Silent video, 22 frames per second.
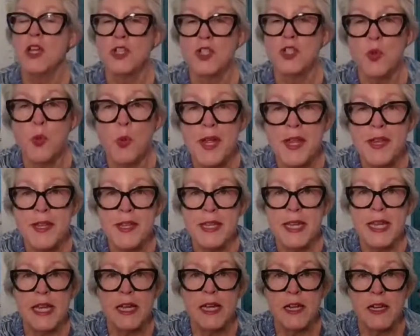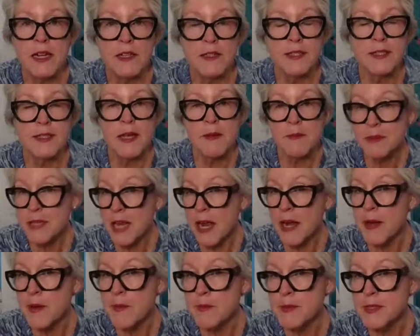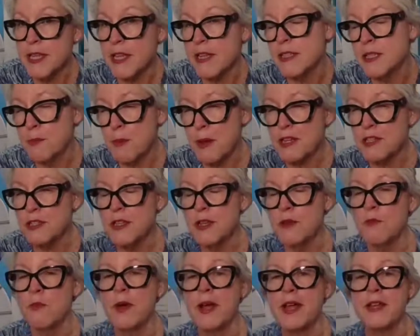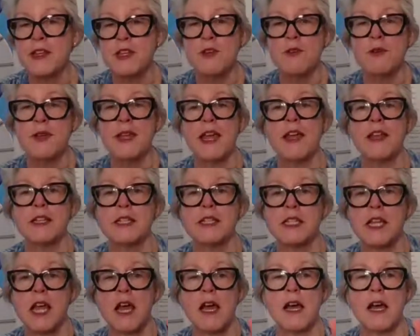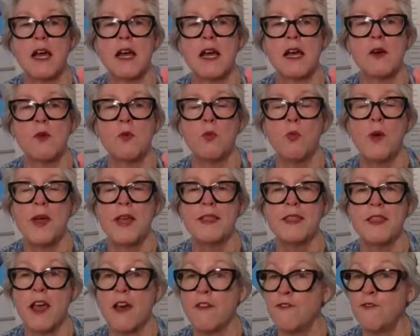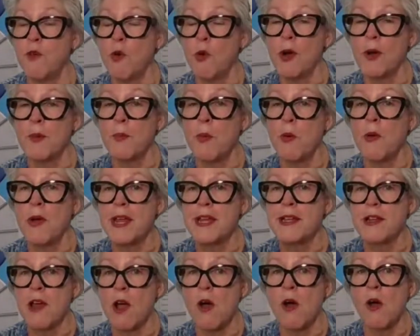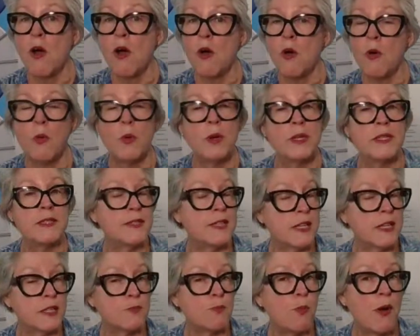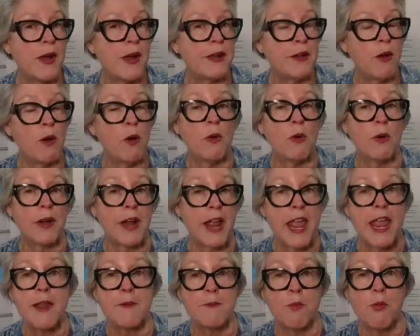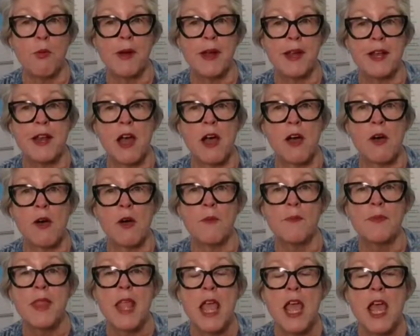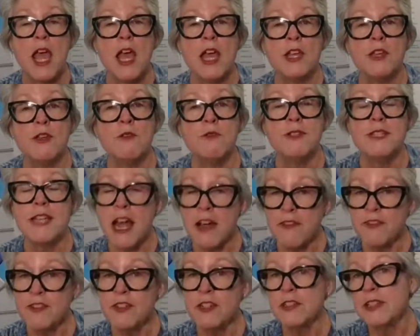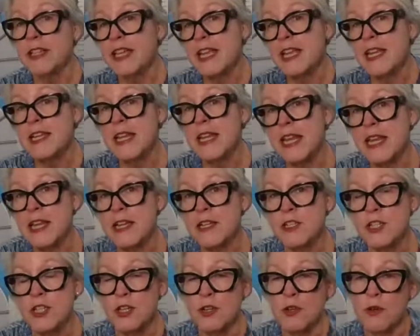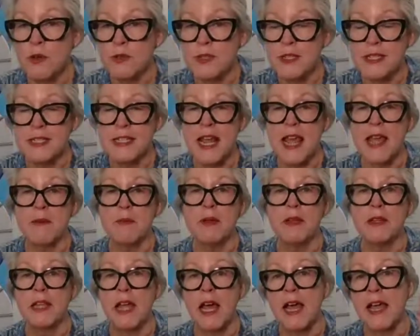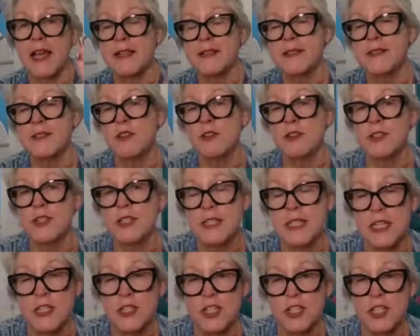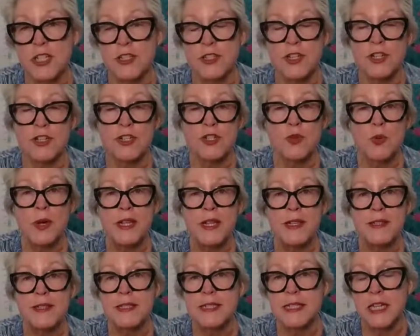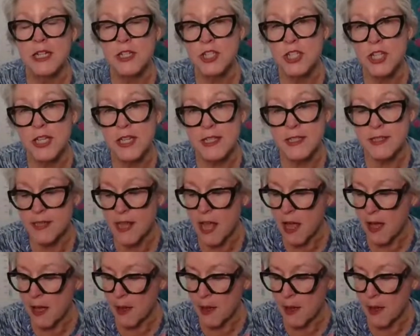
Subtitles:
twin needles, sometimes, especially when you get with a 4.0, a 6.0, or 8.0, you definitely need to stabilize your stitches, your twin stitches,